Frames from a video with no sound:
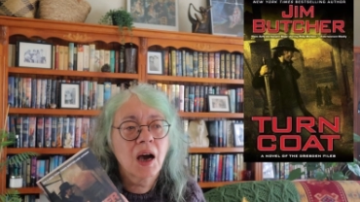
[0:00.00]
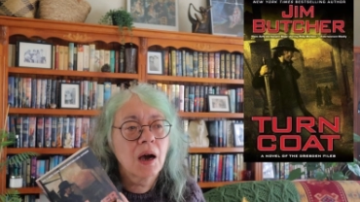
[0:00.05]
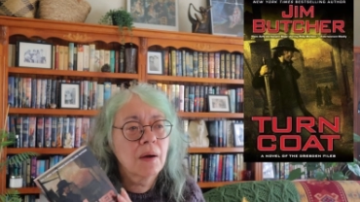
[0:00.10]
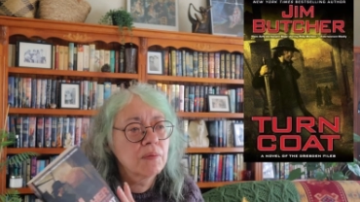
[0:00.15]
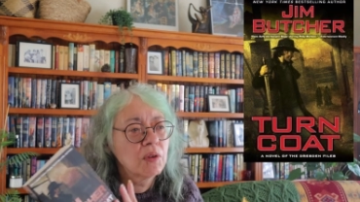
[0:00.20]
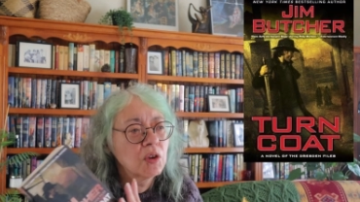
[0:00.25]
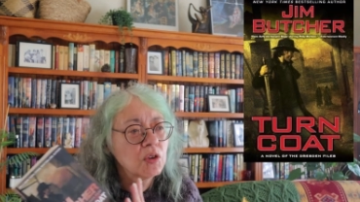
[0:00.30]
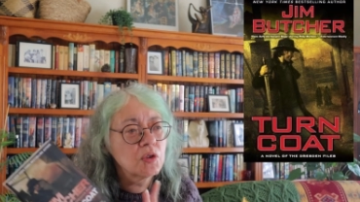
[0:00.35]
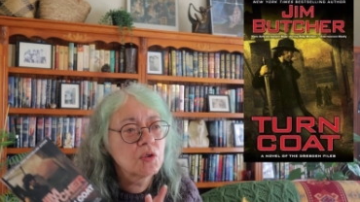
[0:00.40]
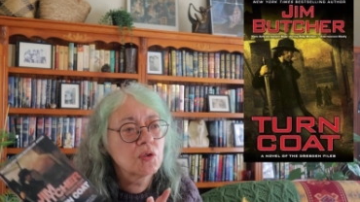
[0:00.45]

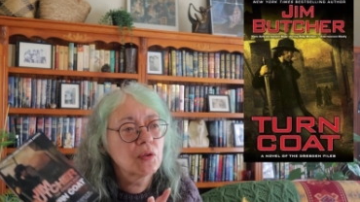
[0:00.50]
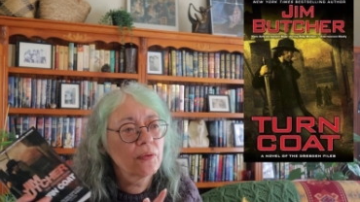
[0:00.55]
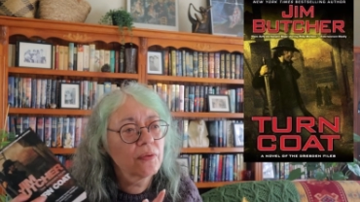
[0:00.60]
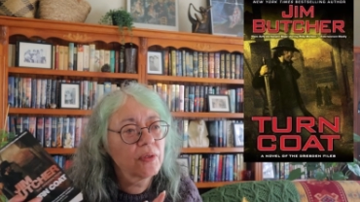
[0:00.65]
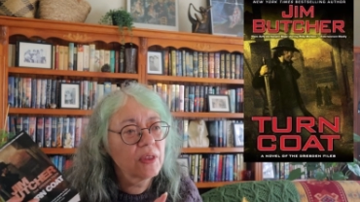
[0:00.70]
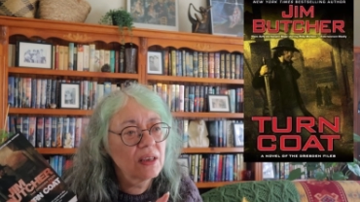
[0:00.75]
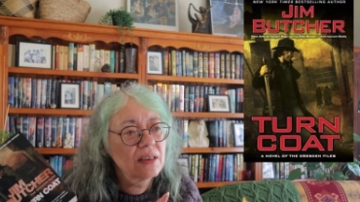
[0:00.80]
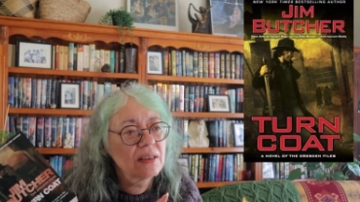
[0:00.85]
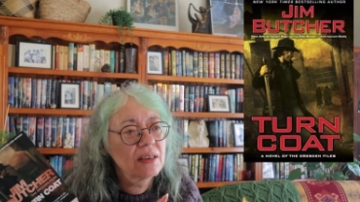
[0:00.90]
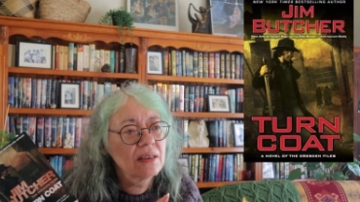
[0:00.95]
I'm not sure
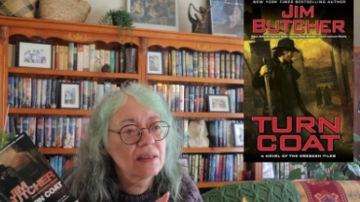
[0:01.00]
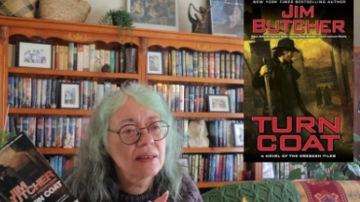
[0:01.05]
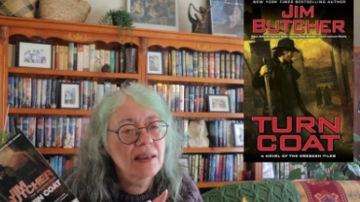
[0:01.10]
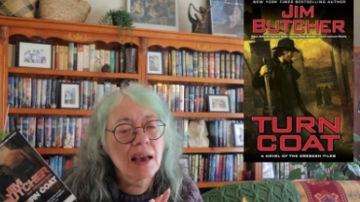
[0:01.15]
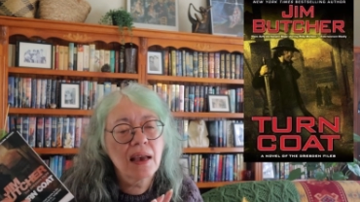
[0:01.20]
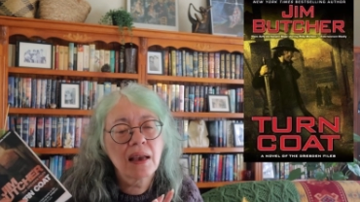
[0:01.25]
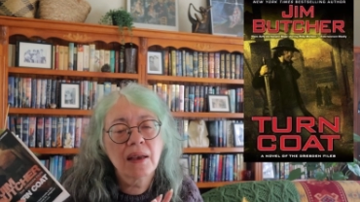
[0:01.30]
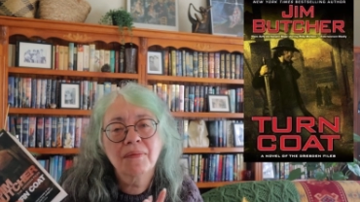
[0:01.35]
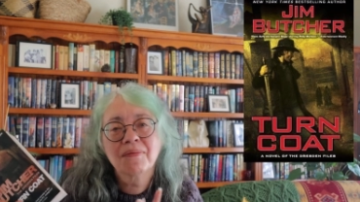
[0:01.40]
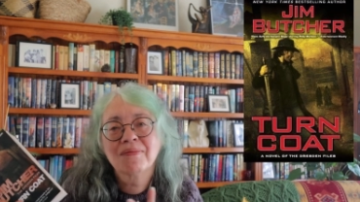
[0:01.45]
if this is
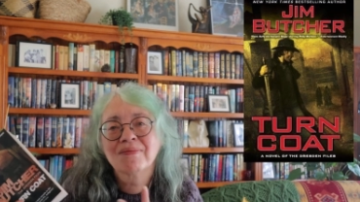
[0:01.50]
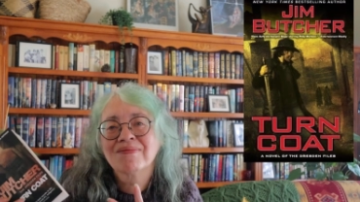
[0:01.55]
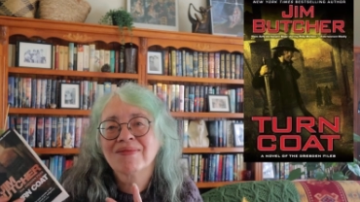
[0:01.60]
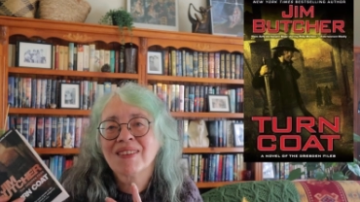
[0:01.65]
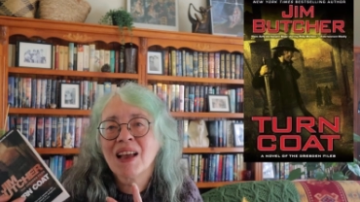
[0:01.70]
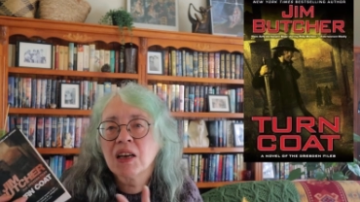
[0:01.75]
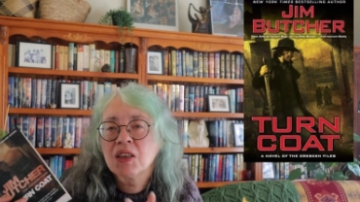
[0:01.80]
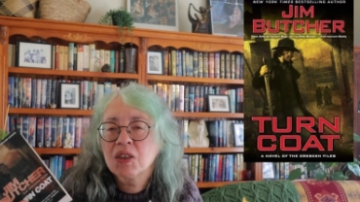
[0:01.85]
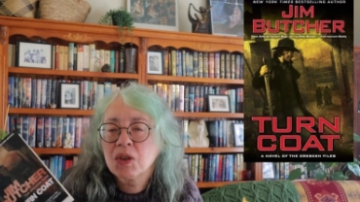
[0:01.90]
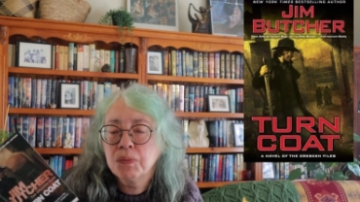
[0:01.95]
a
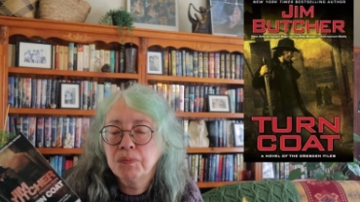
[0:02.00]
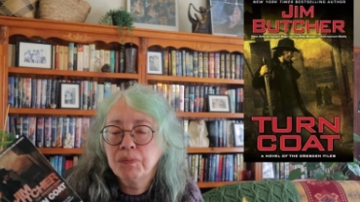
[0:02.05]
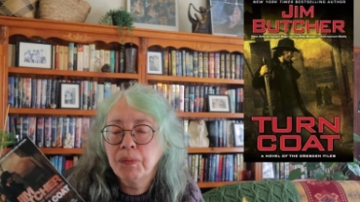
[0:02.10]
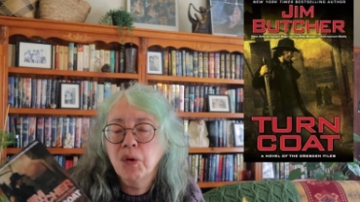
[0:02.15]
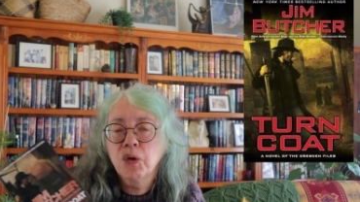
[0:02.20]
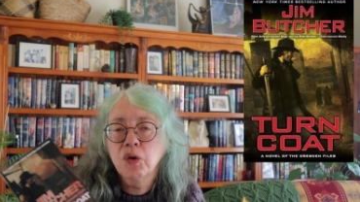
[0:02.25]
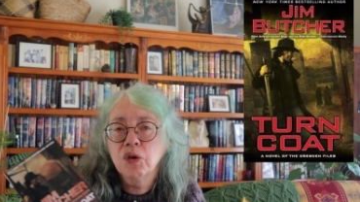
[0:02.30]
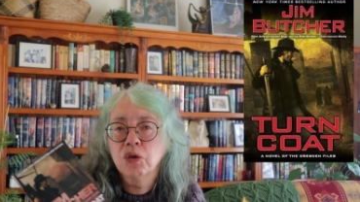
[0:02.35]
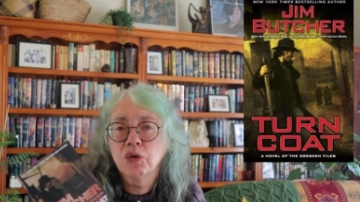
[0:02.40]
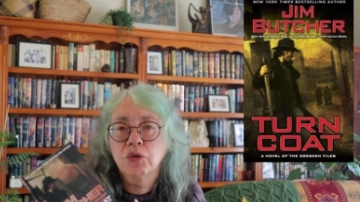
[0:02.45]

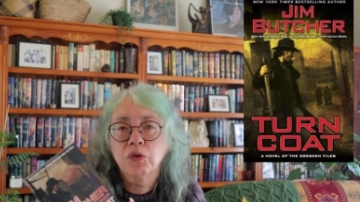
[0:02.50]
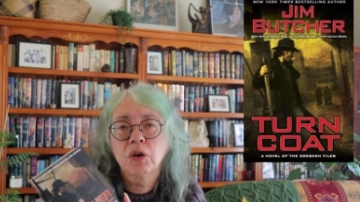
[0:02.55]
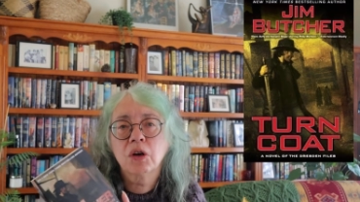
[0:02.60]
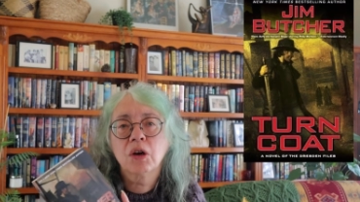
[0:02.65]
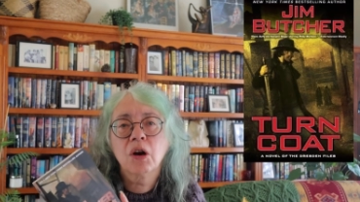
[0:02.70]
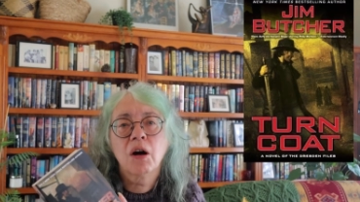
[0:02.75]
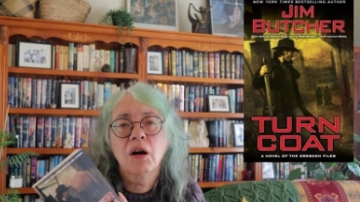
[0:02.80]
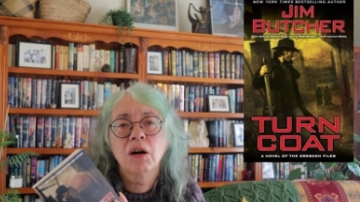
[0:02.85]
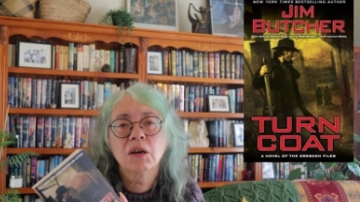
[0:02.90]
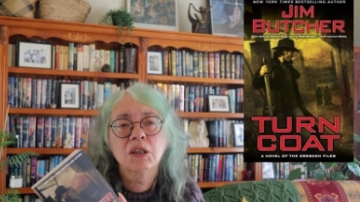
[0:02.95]
spoiler or
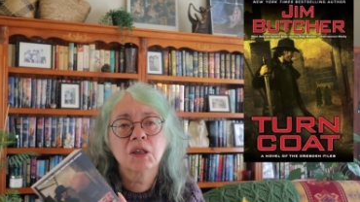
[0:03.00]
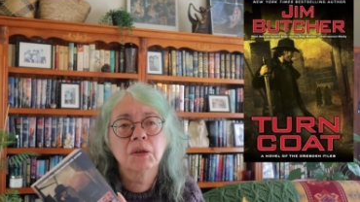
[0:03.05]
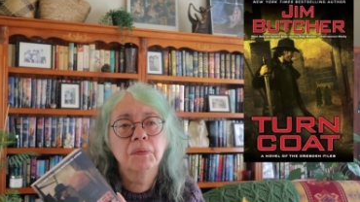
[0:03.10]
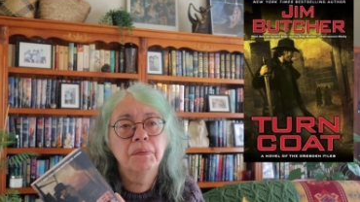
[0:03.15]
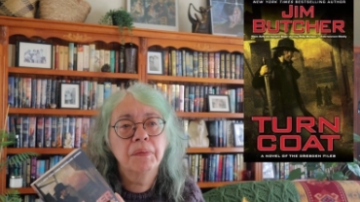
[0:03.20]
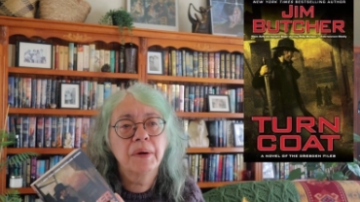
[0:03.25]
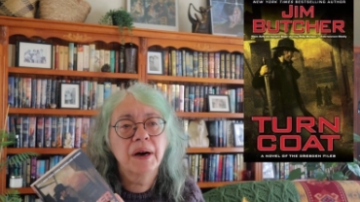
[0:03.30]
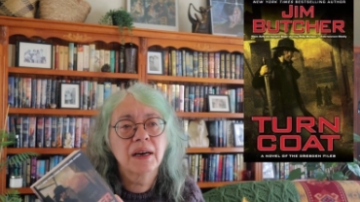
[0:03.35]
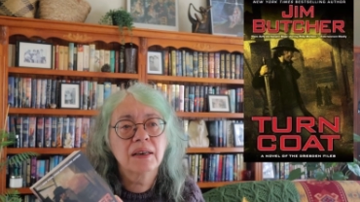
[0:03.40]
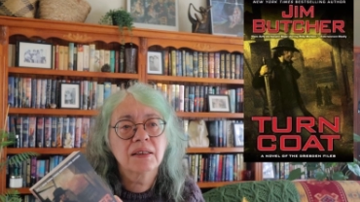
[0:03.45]
not,
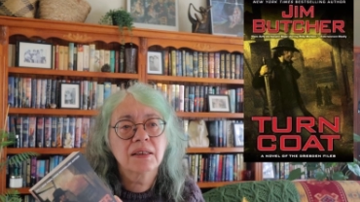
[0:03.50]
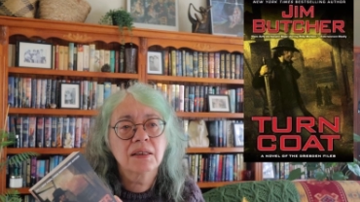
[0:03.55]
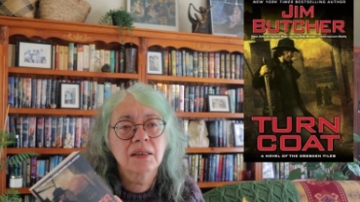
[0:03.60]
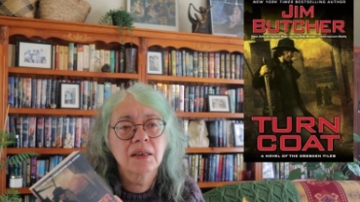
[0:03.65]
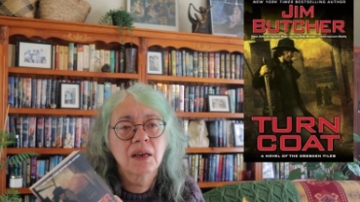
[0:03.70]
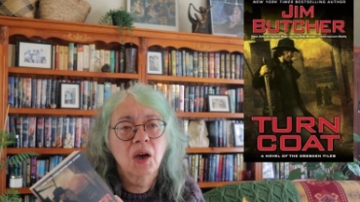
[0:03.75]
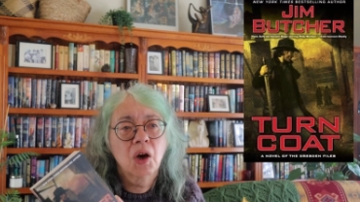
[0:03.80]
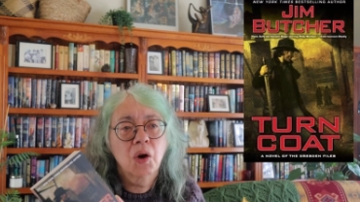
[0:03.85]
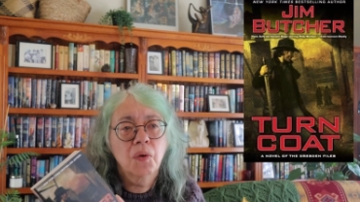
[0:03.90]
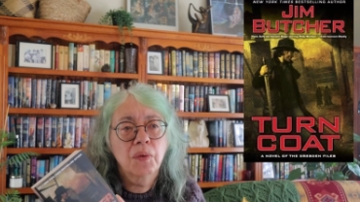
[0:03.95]
but
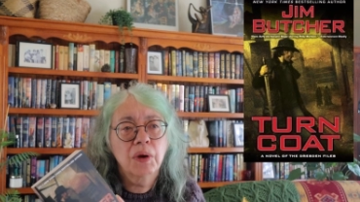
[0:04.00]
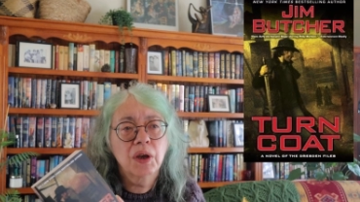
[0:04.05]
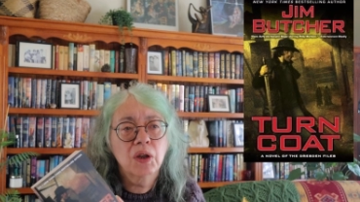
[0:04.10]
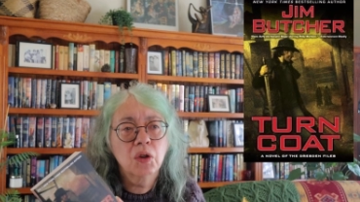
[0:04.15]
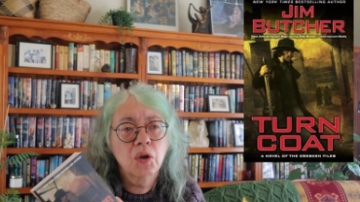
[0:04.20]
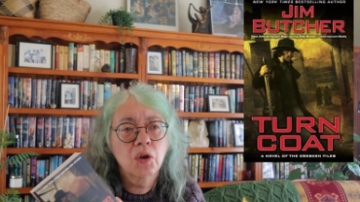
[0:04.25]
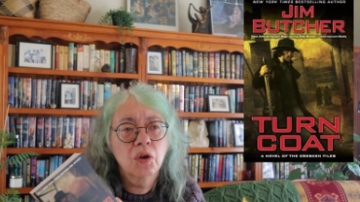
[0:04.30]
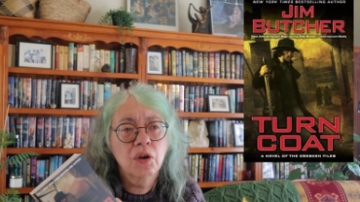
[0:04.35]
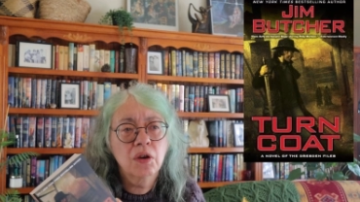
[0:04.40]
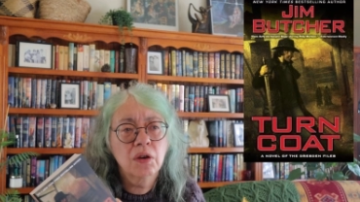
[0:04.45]
we
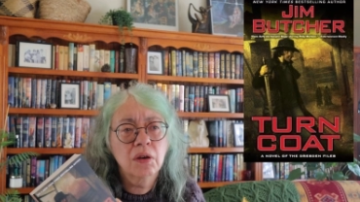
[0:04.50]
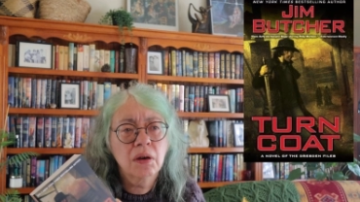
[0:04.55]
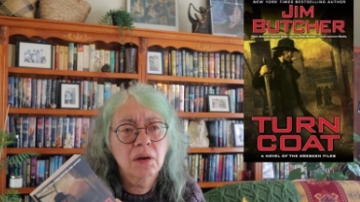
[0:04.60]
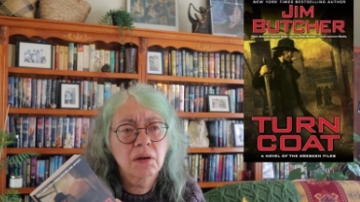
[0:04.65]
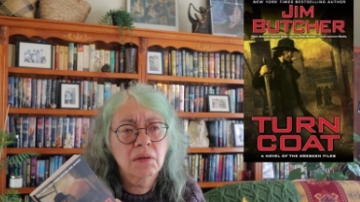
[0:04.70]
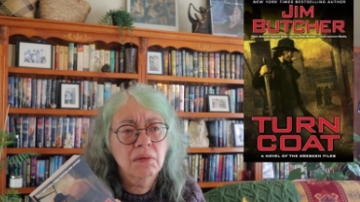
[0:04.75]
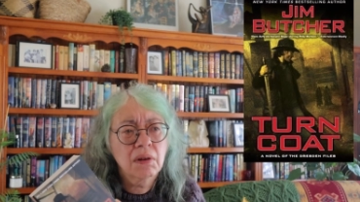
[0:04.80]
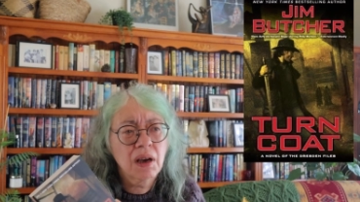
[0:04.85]
learn,